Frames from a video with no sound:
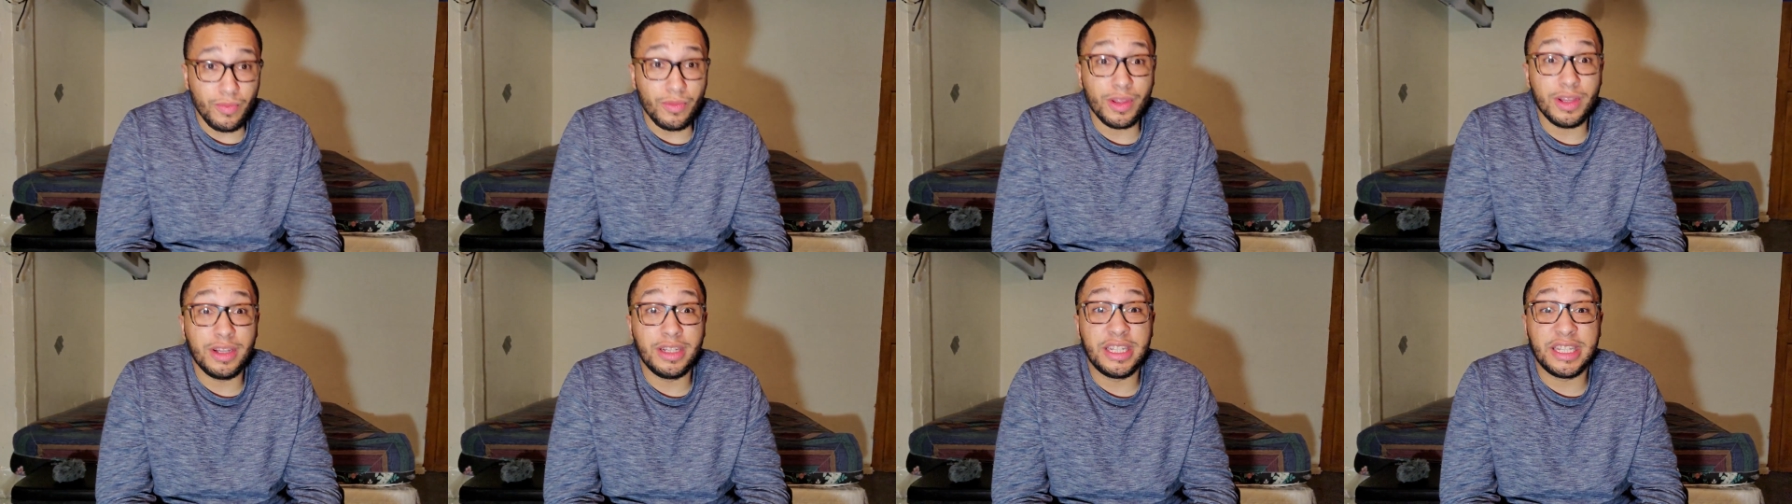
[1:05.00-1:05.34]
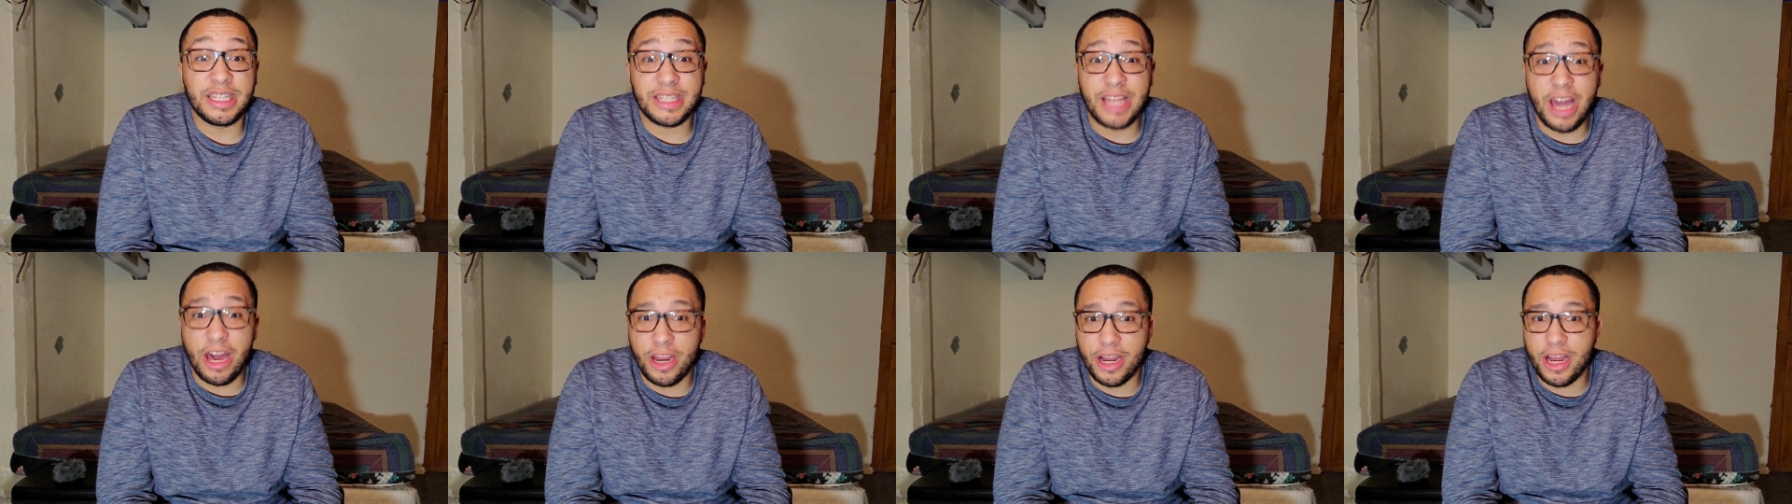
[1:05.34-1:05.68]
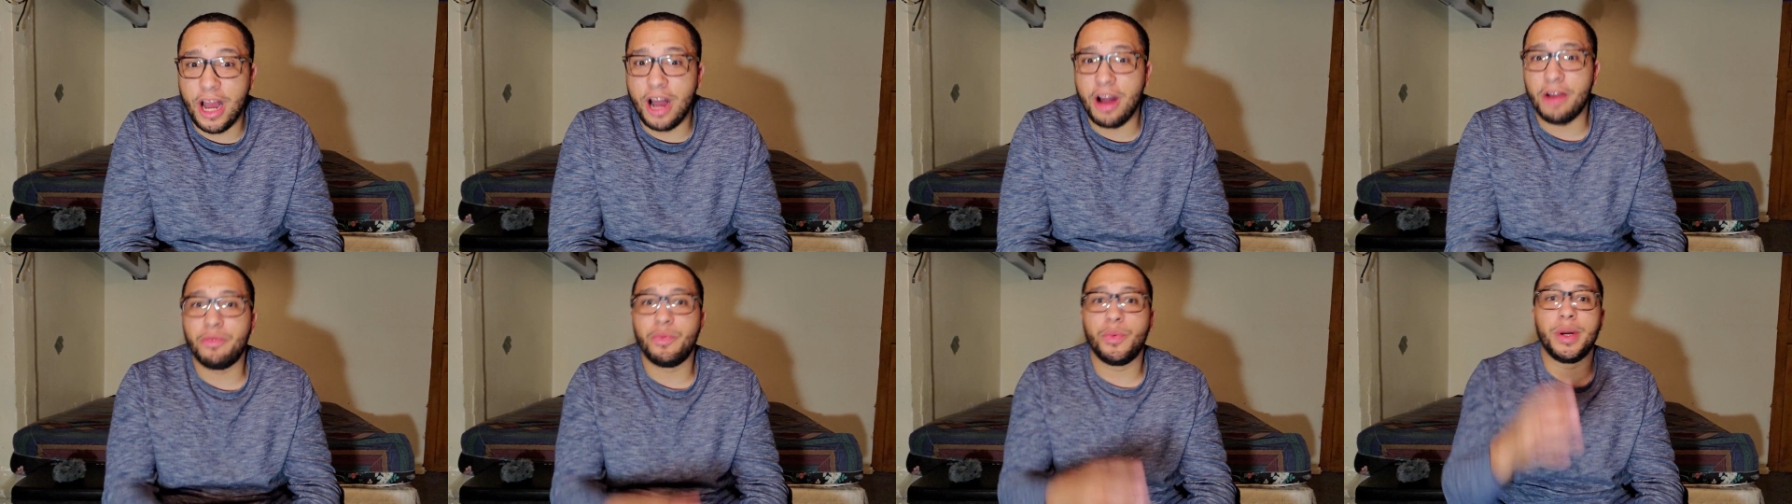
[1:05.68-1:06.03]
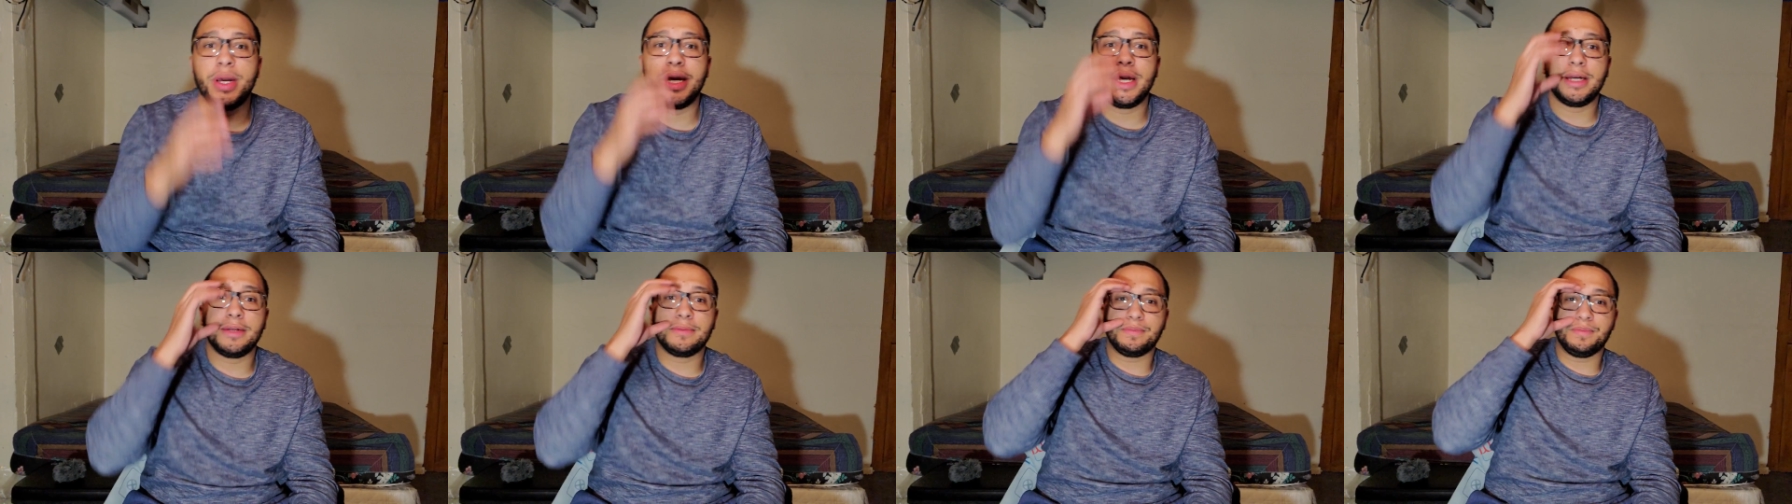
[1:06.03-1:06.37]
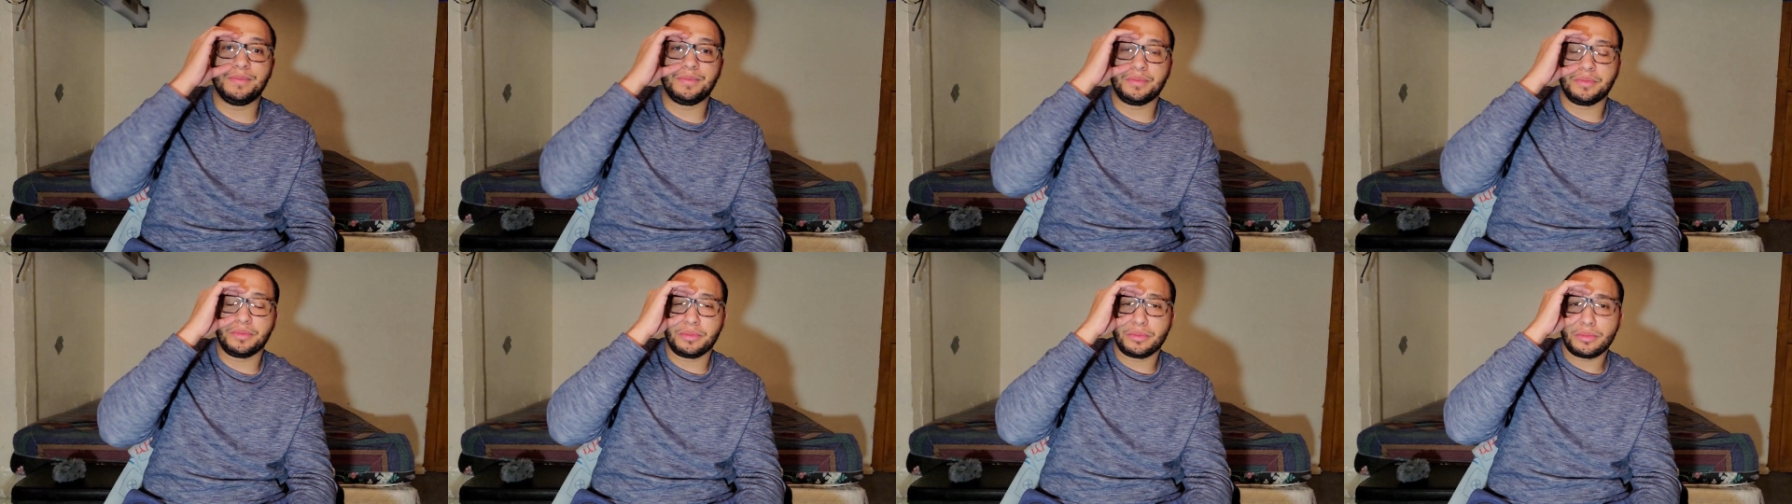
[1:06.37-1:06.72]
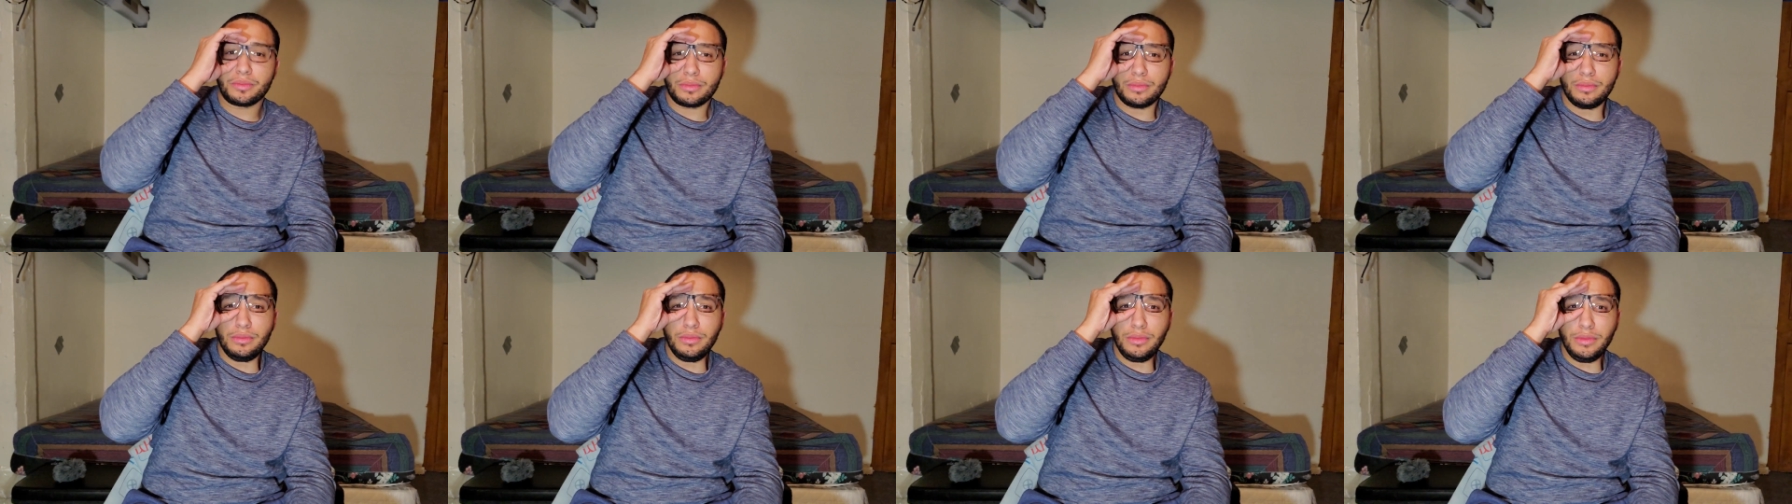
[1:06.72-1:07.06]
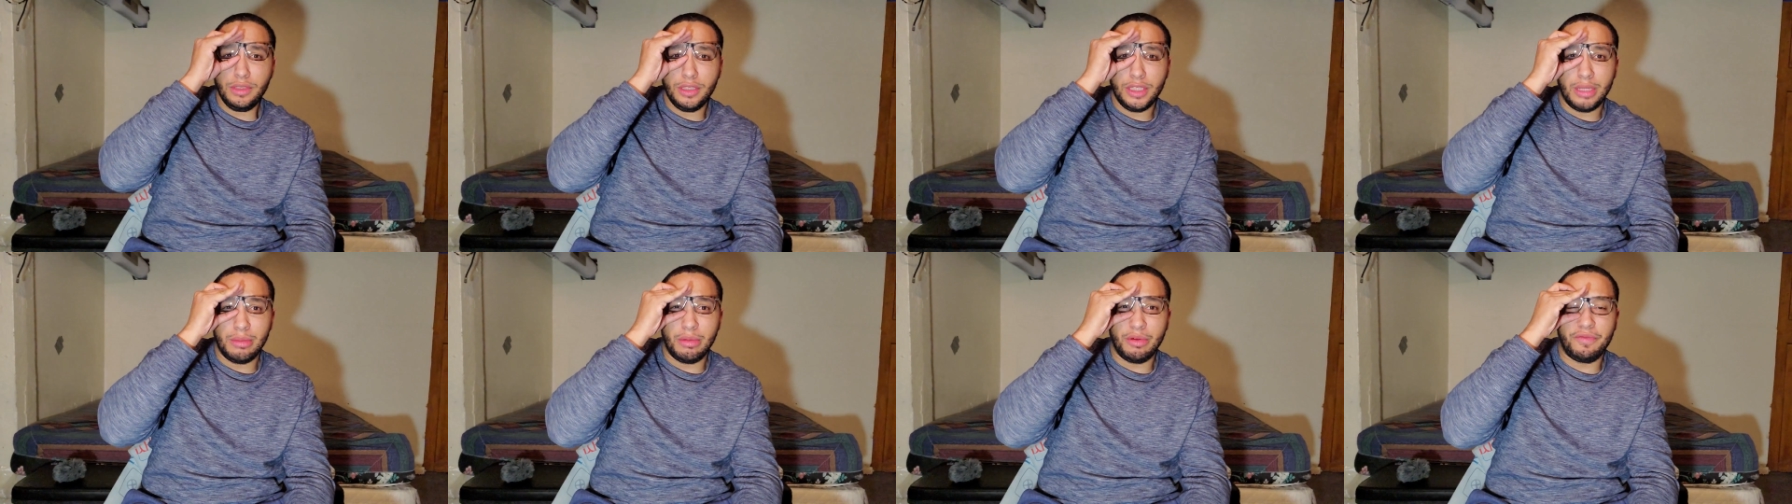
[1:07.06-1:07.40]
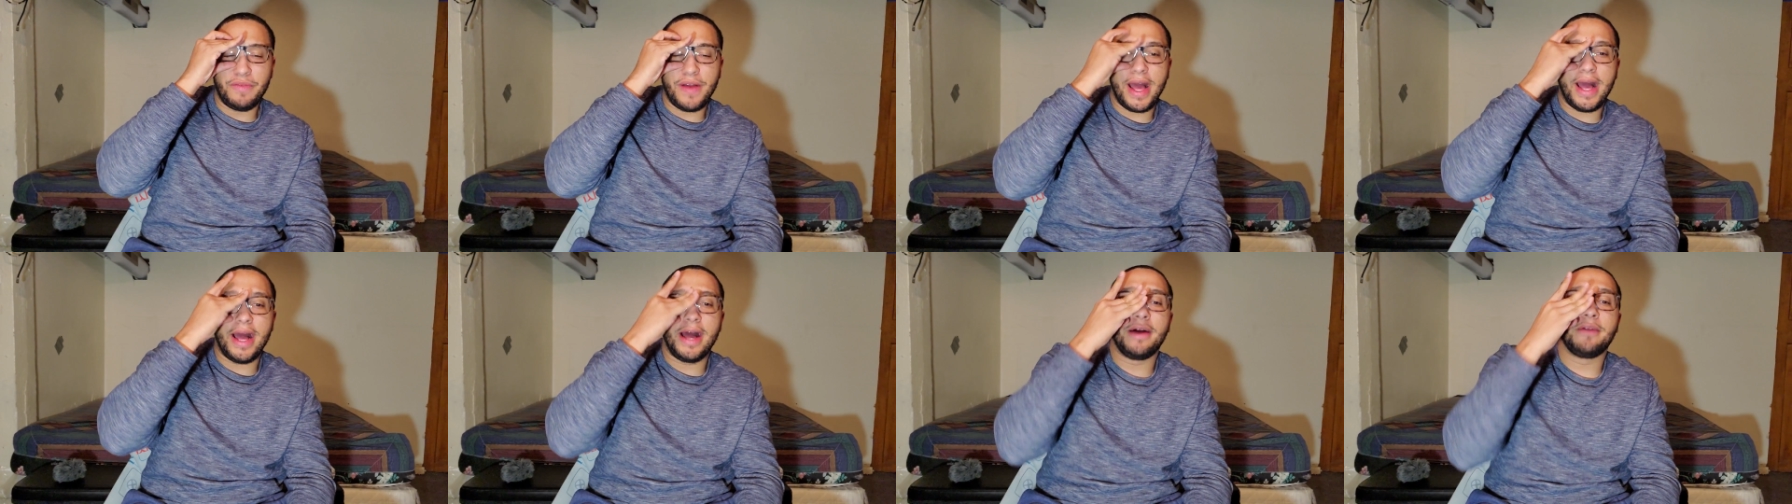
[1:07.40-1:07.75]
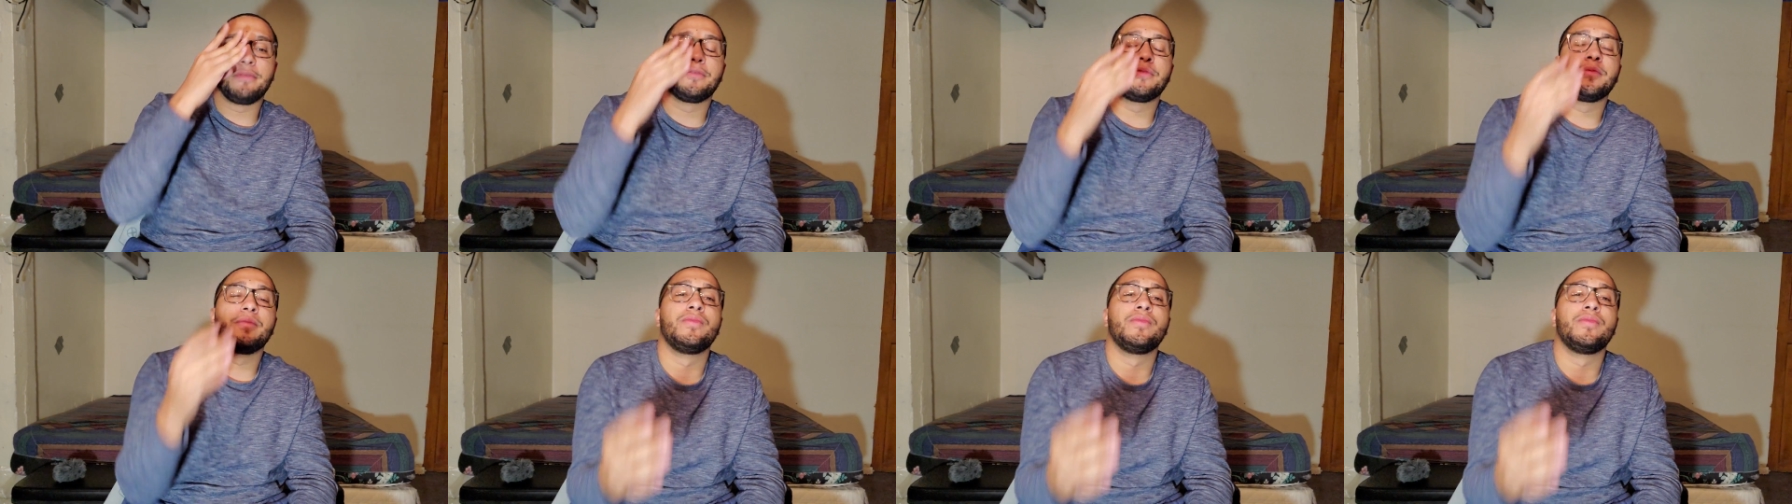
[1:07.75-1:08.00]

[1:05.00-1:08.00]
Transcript: Starting off with number five.